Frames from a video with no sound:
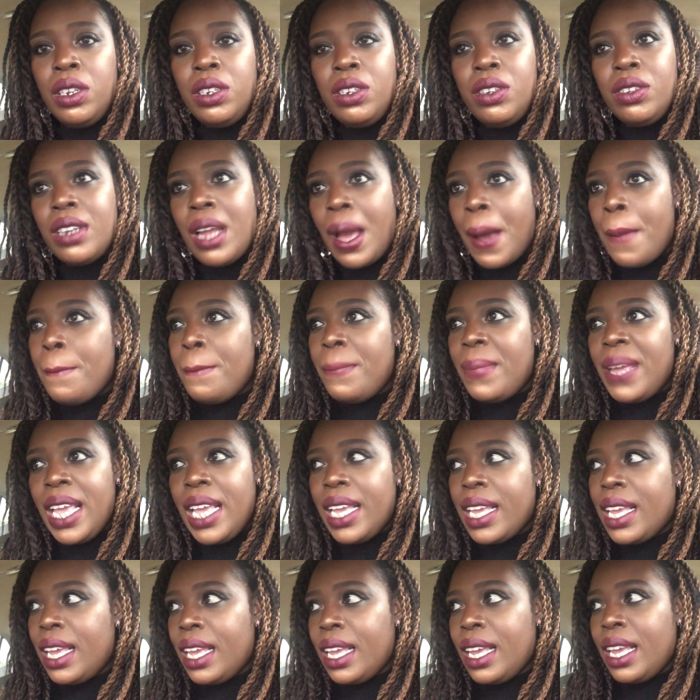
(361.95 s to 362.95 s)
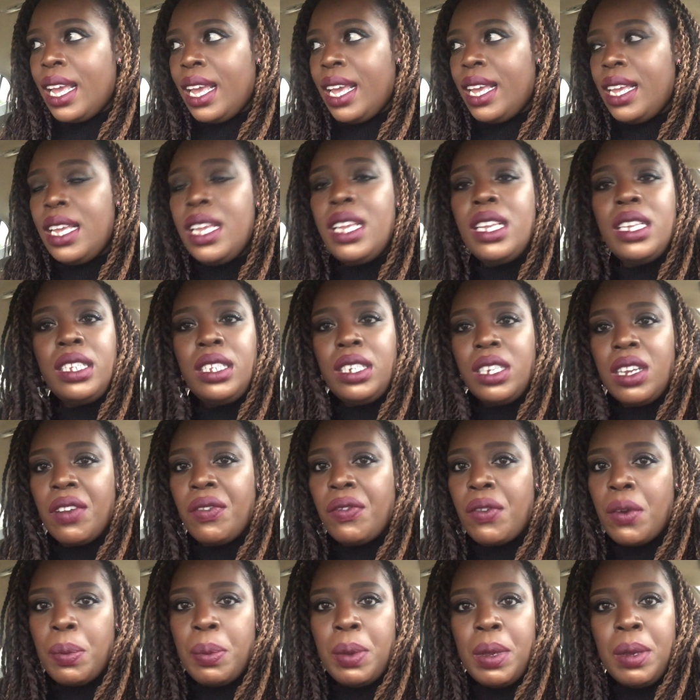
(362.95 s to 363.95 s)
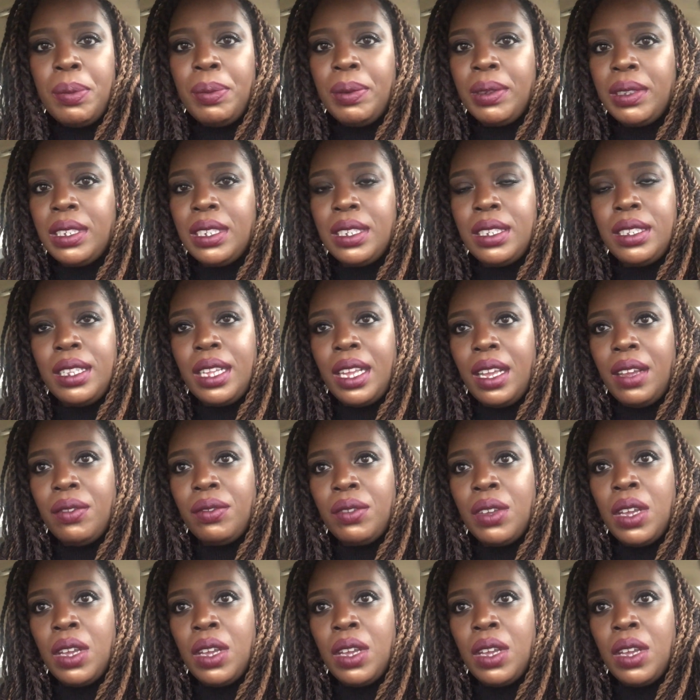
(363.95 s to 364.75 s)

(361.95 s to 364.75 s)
You're not making it easier for people to live.